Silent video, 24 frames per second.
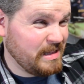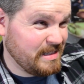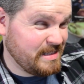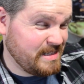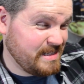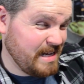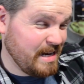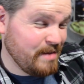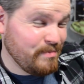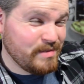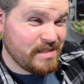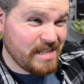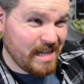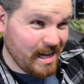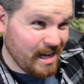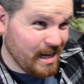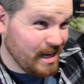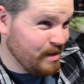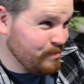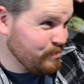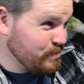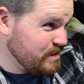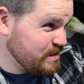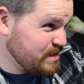at the same
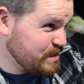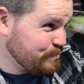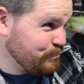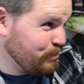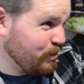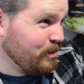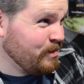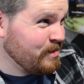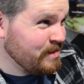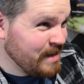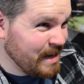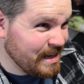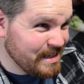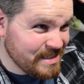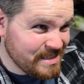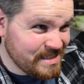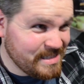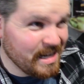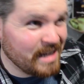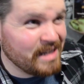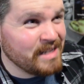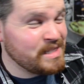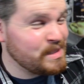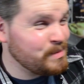time,
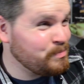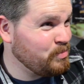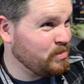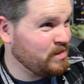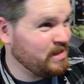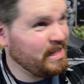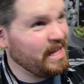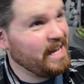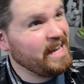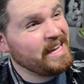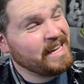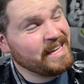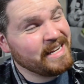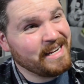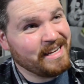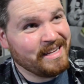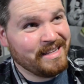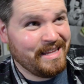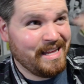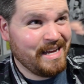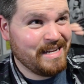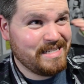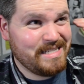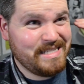SpartanKnight does play it
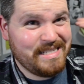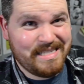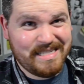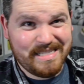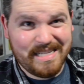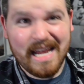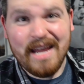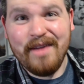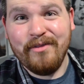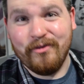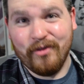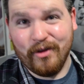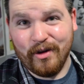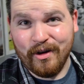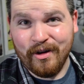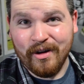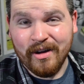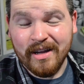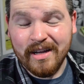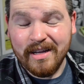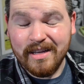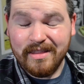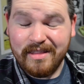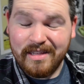a lot
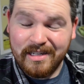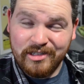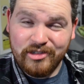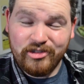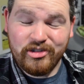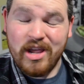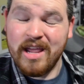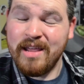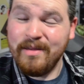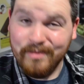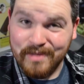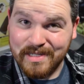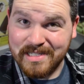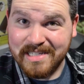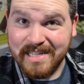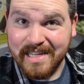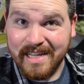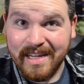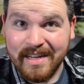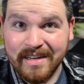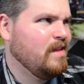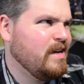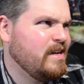safer than James did.